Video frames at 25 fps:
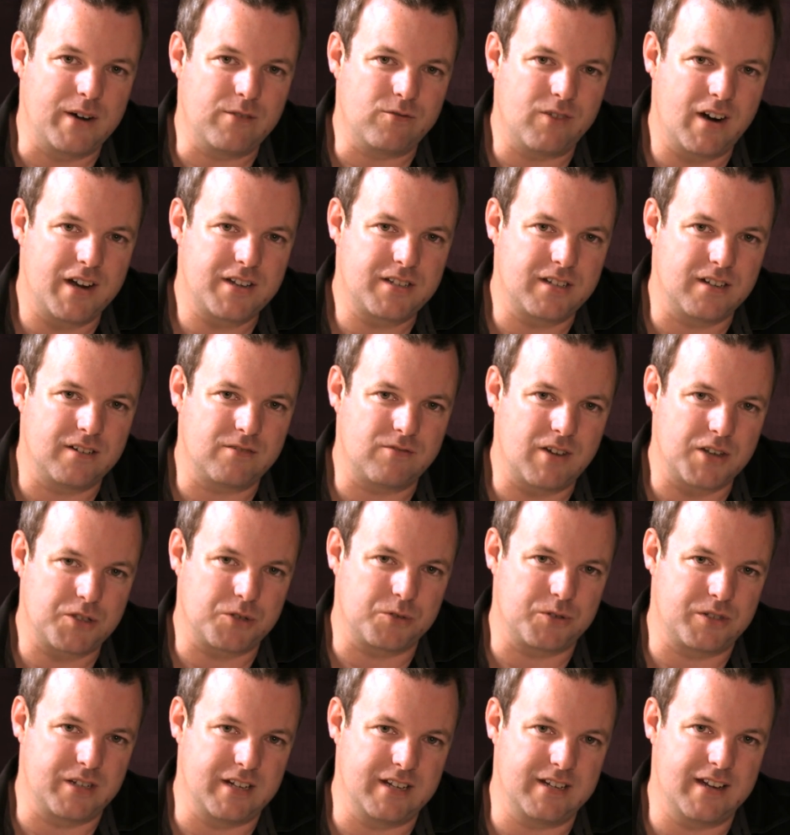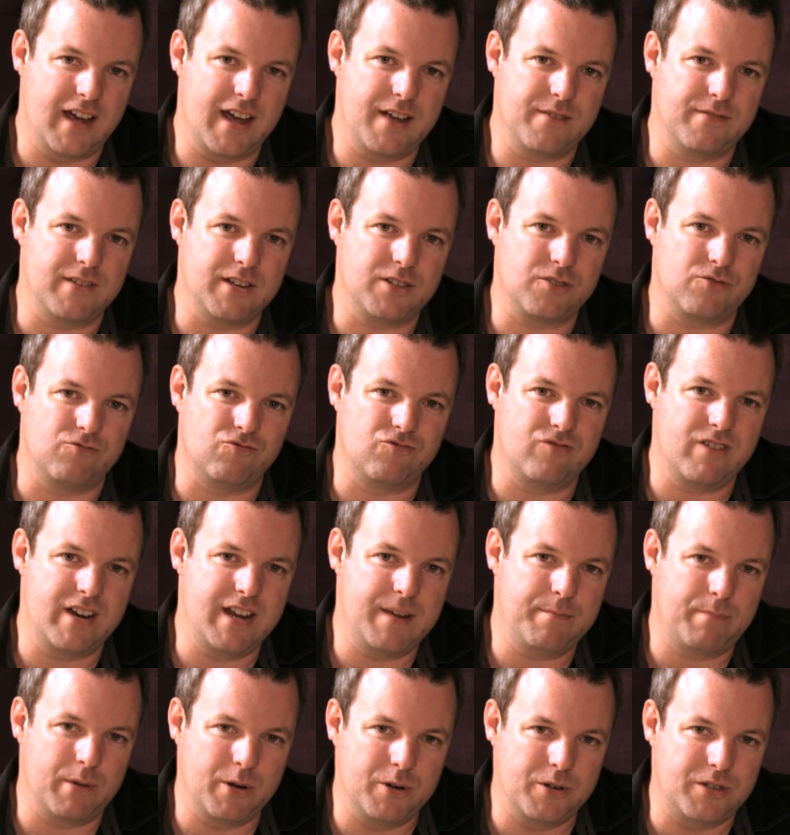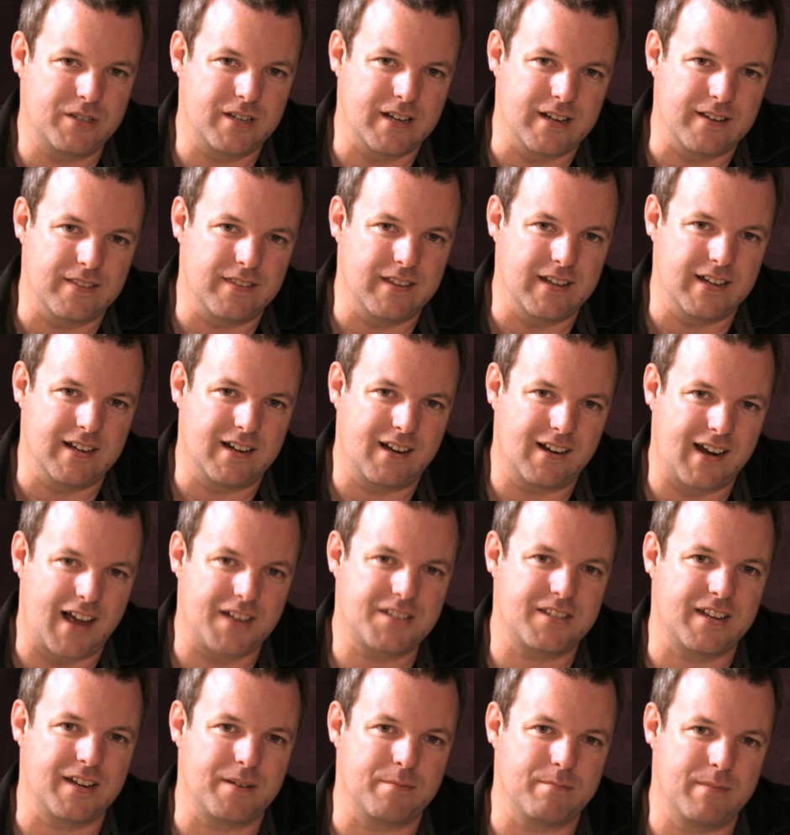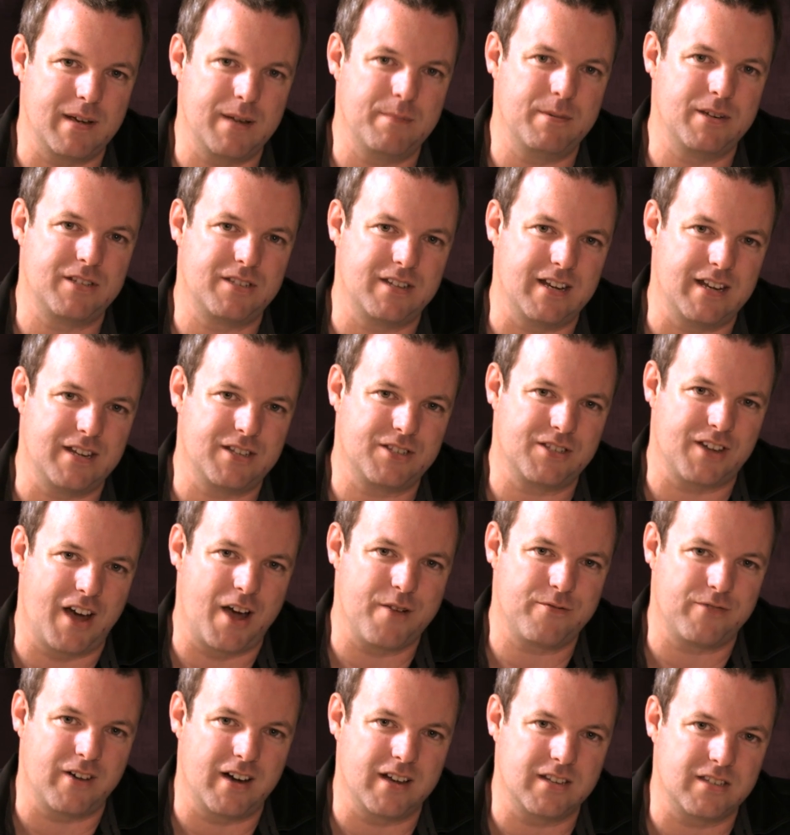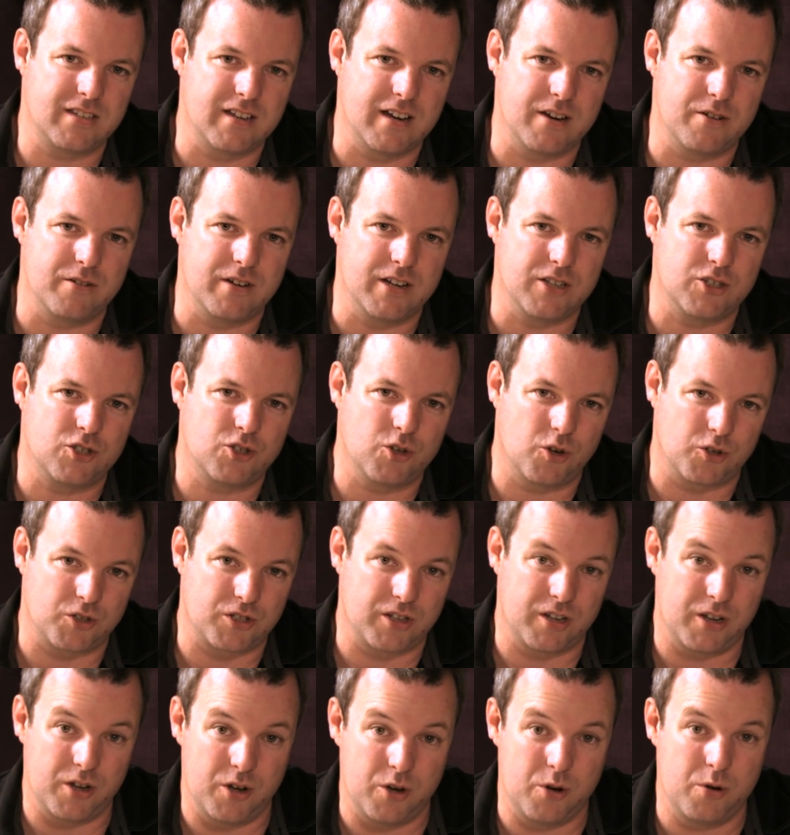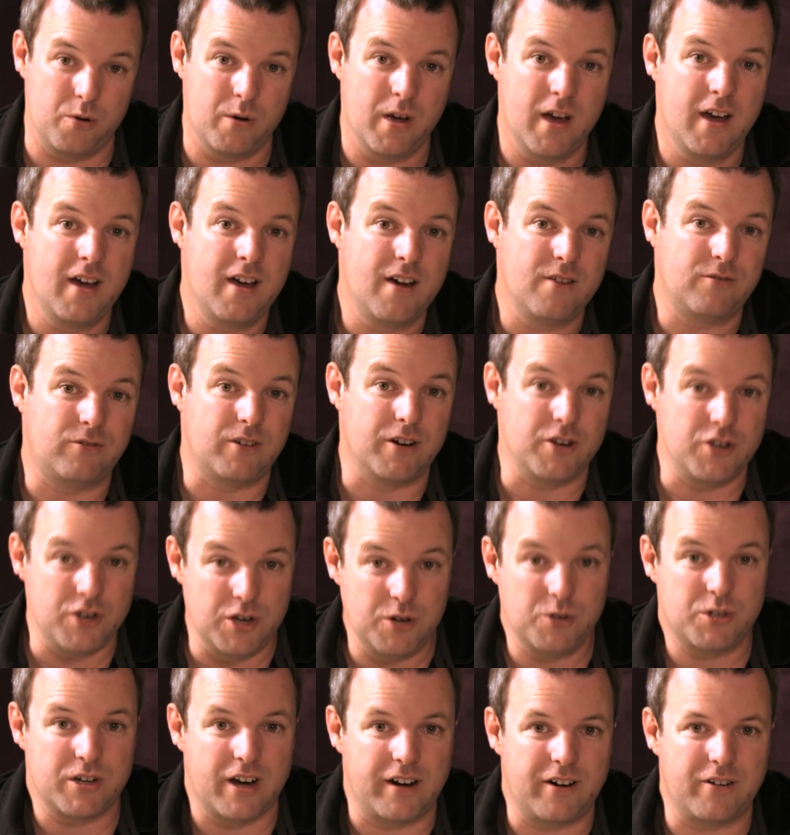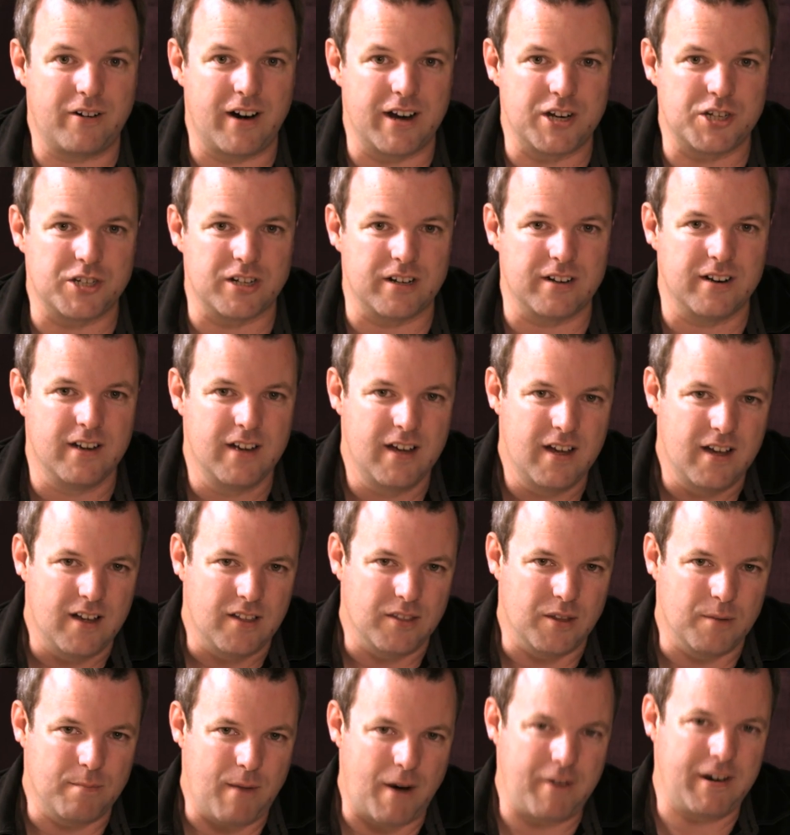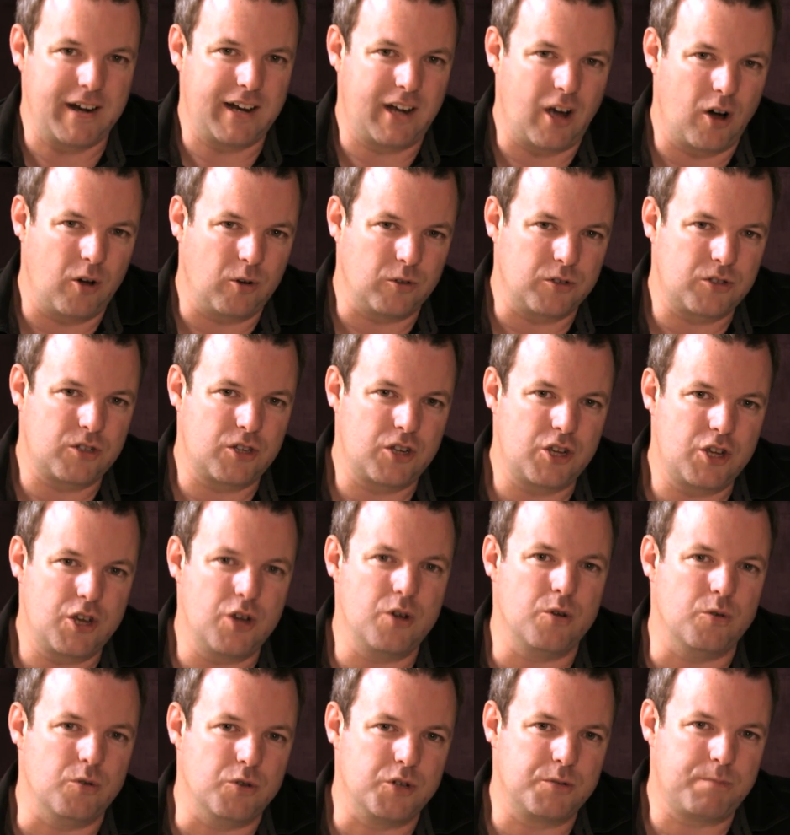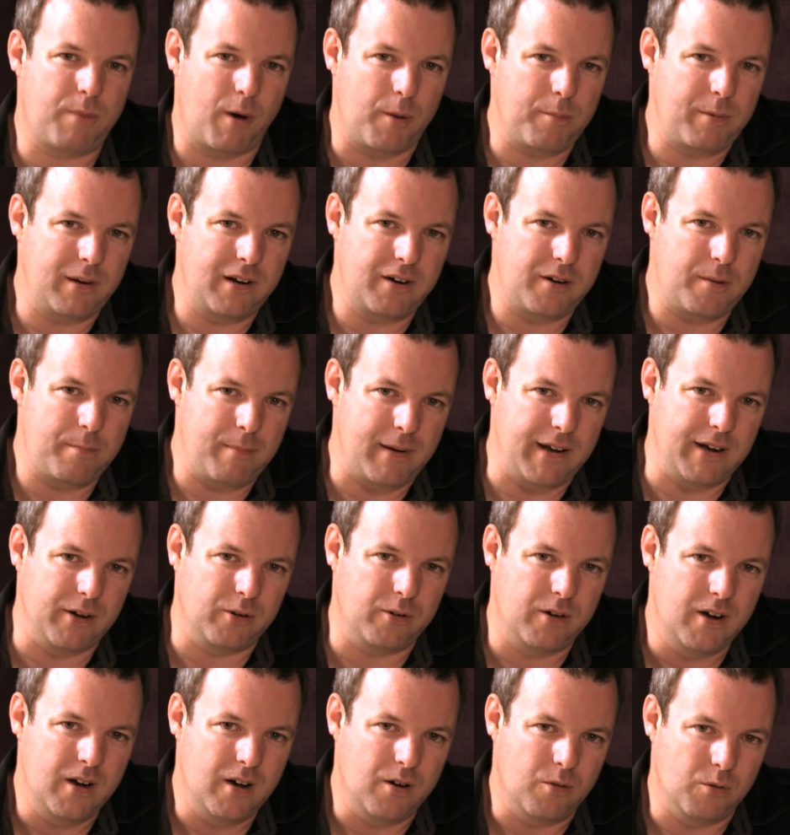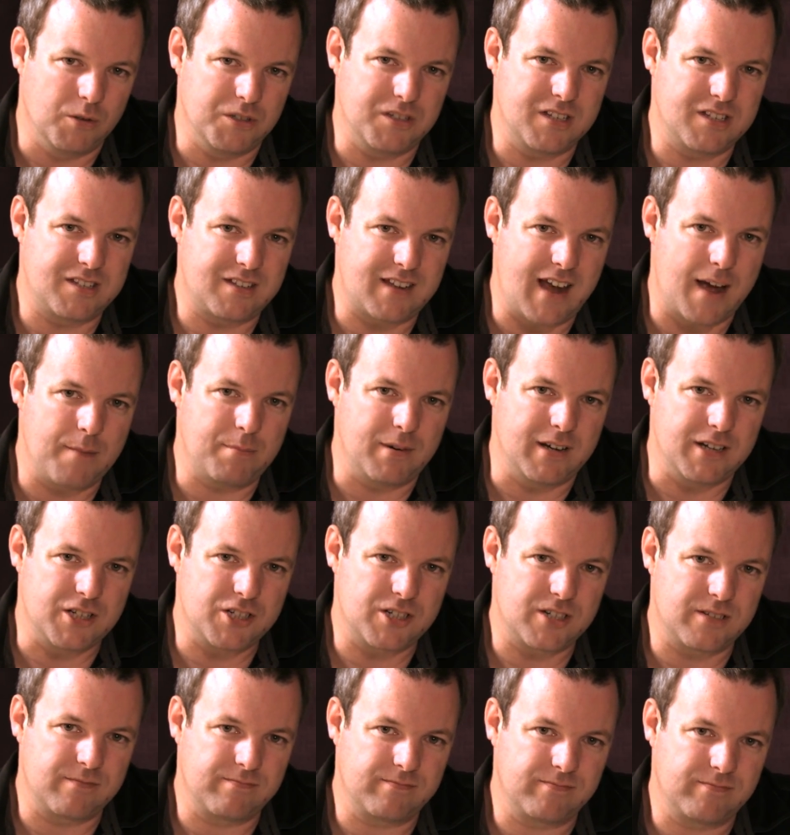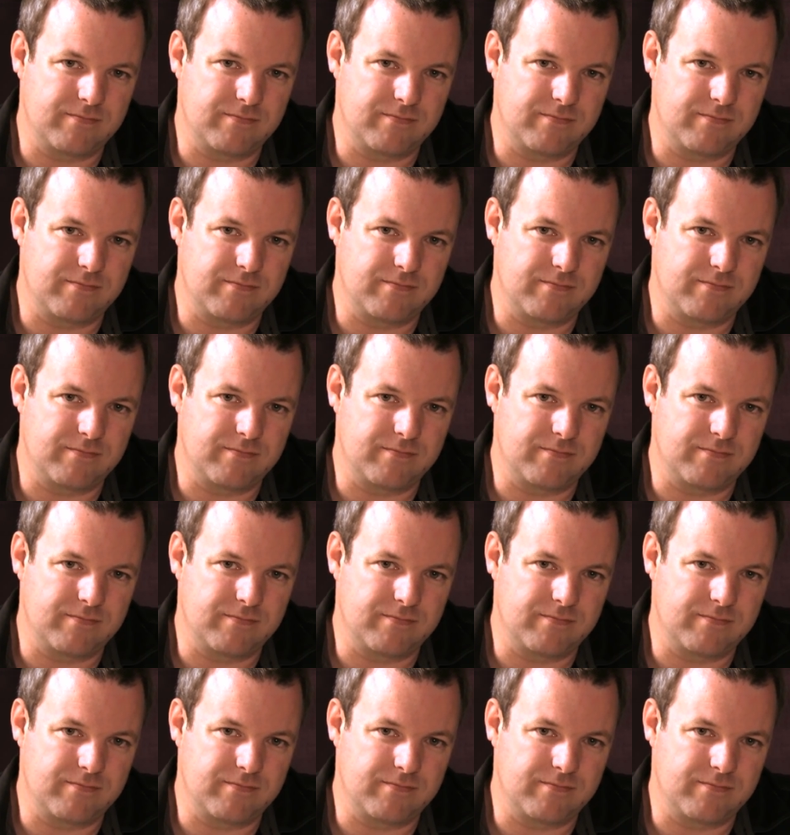when writer Russell T Davies rebooted the classic BBC sci fi series Doctor Who for a new generation that Murray Gold's huge popular appeal was established.